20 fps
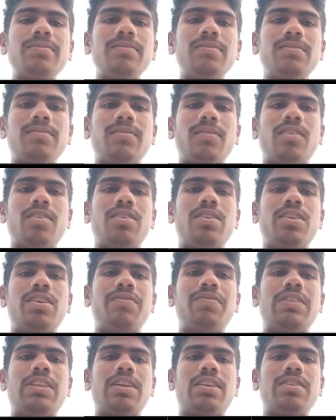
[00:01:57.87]
If the
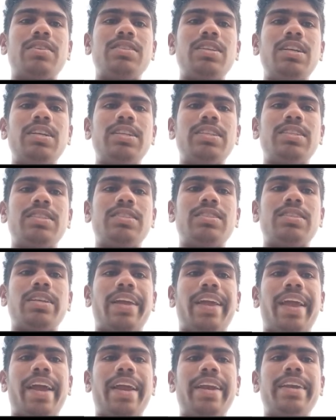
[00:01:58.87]
result is head
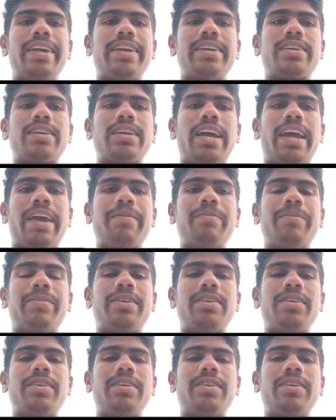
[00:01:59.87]
at time t,